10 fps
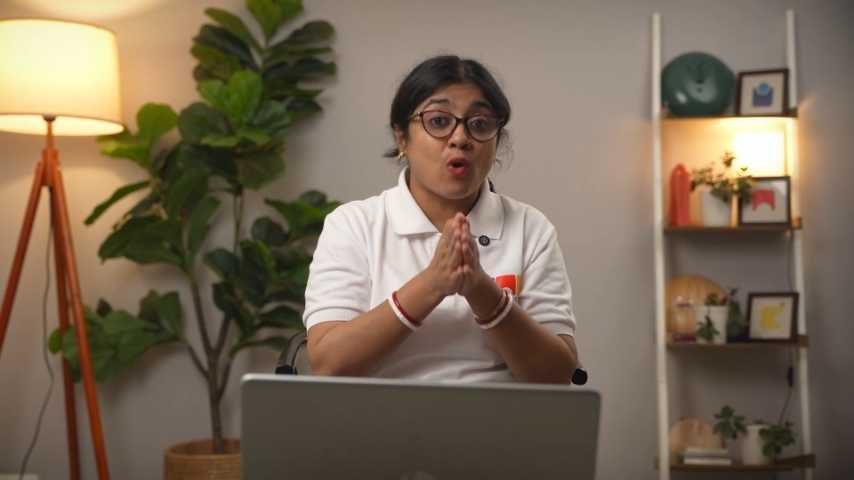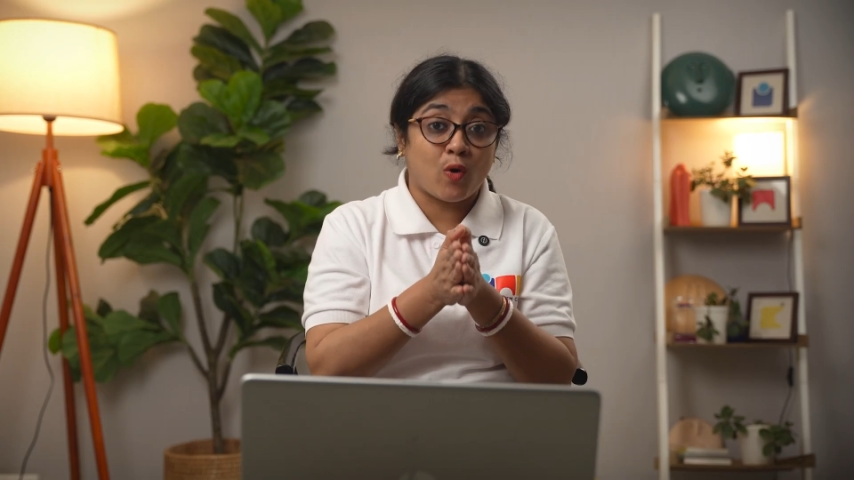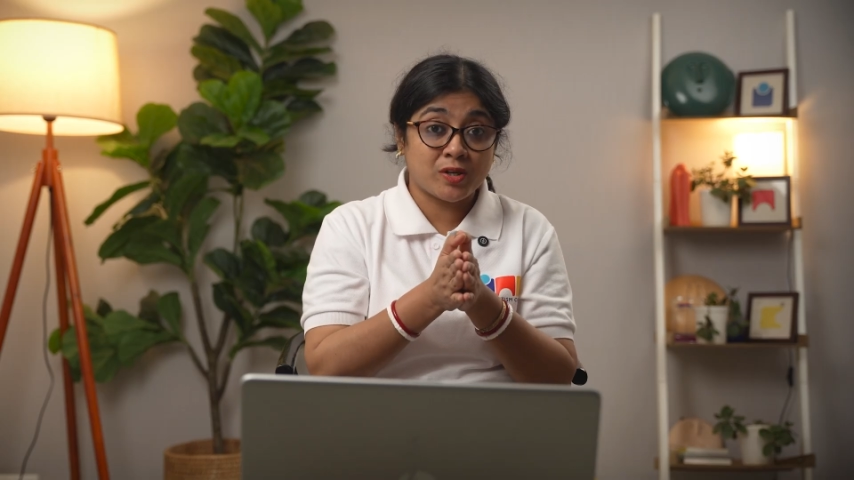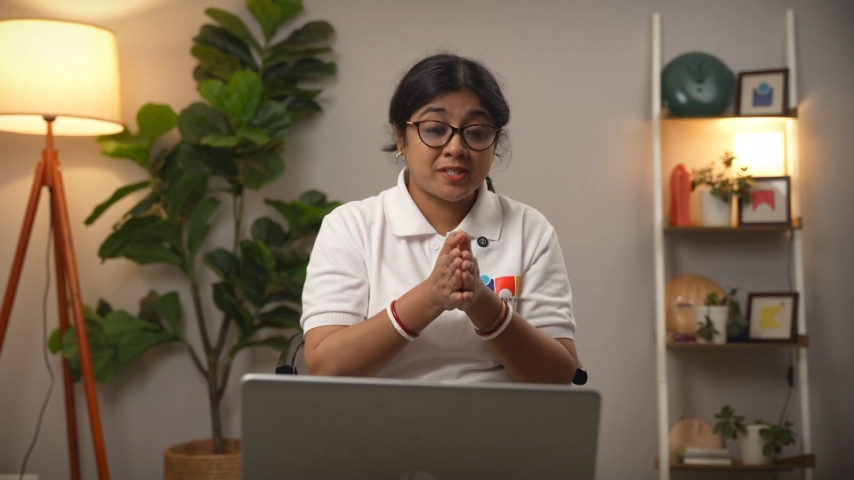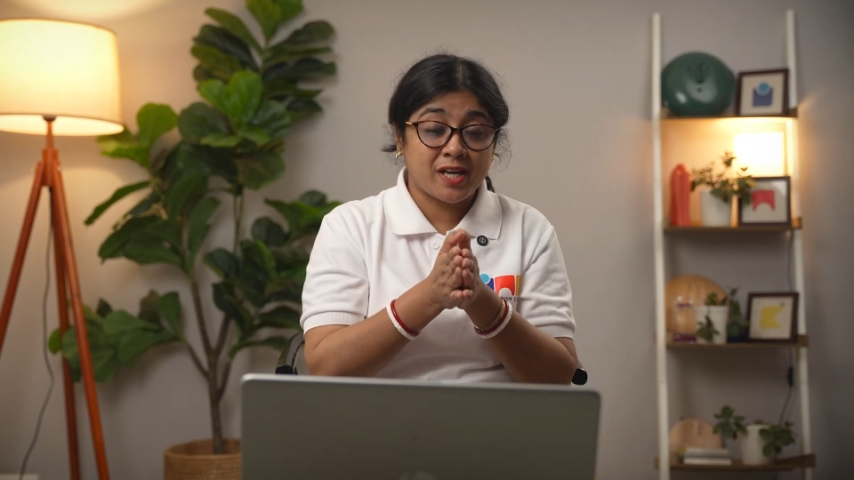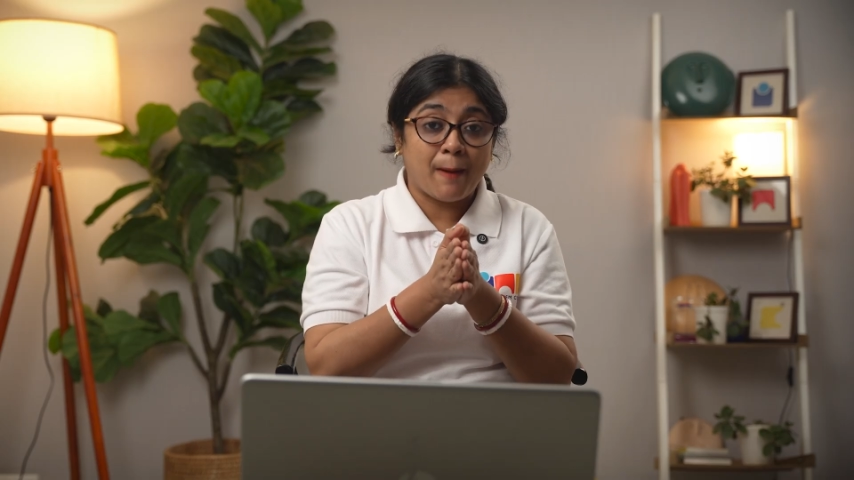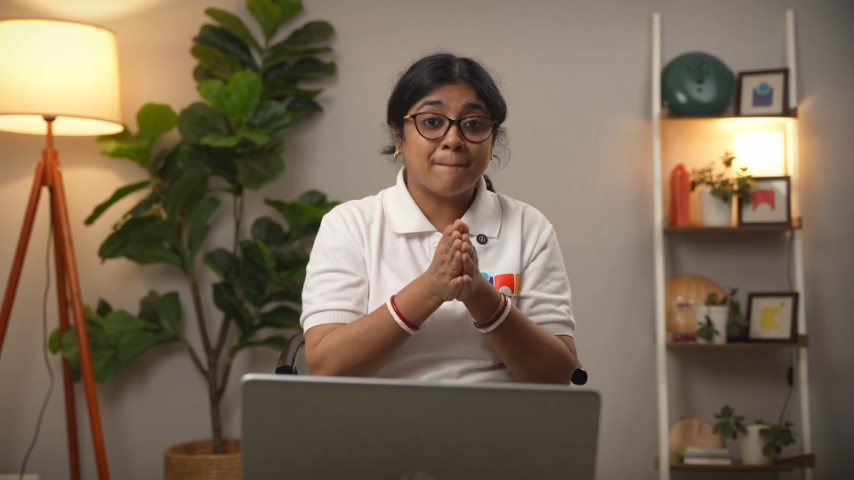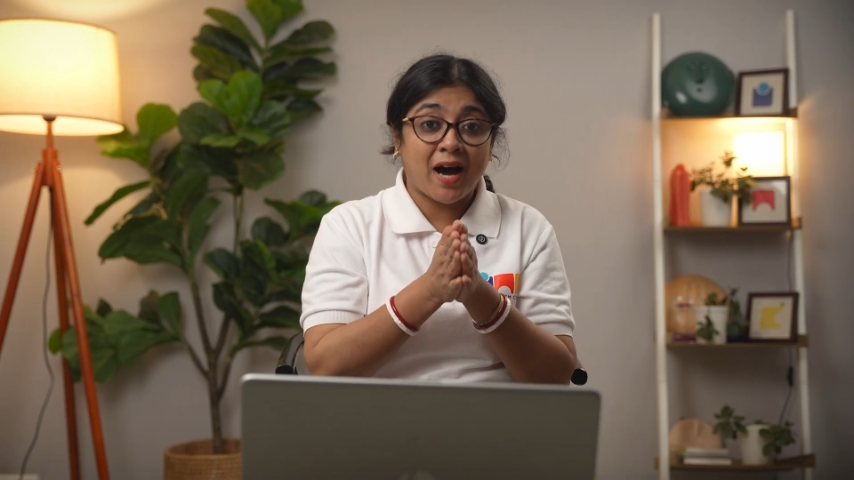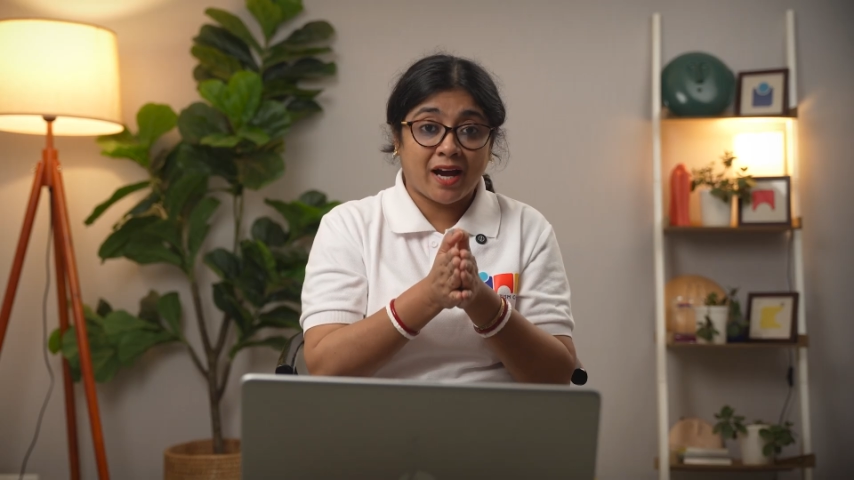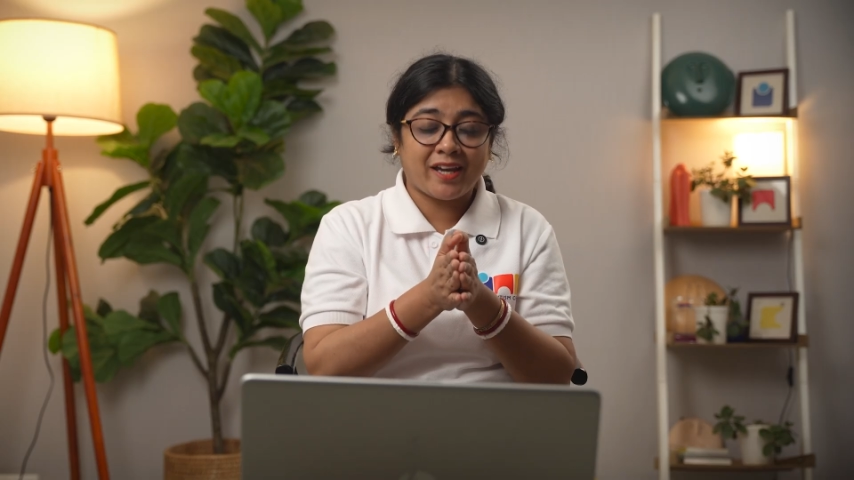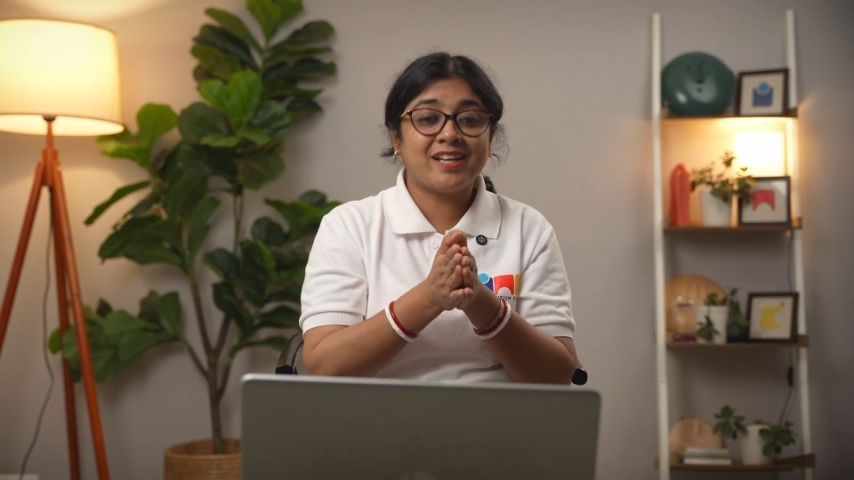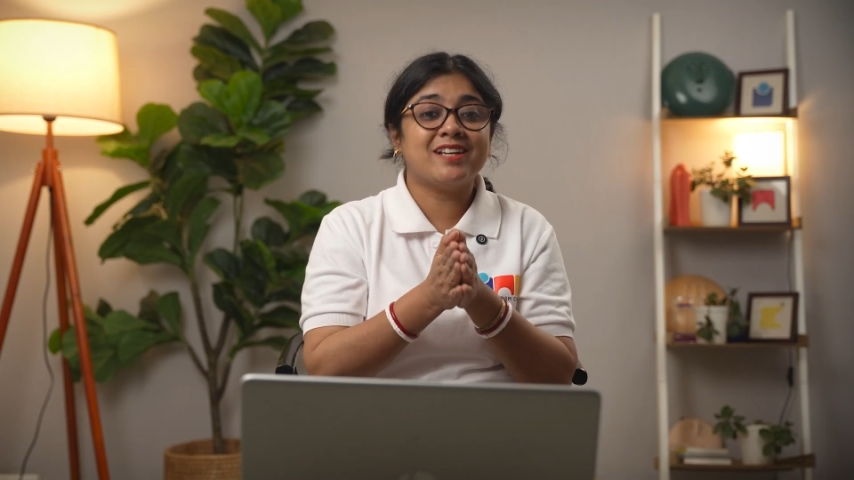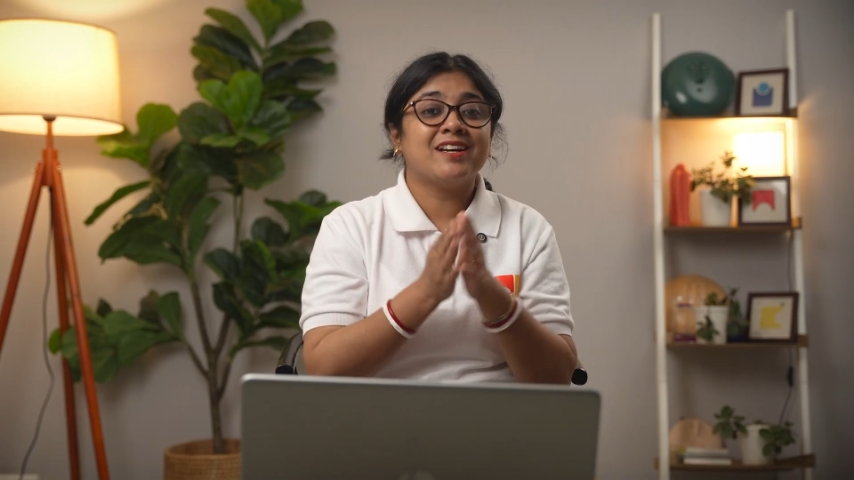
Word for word: caused by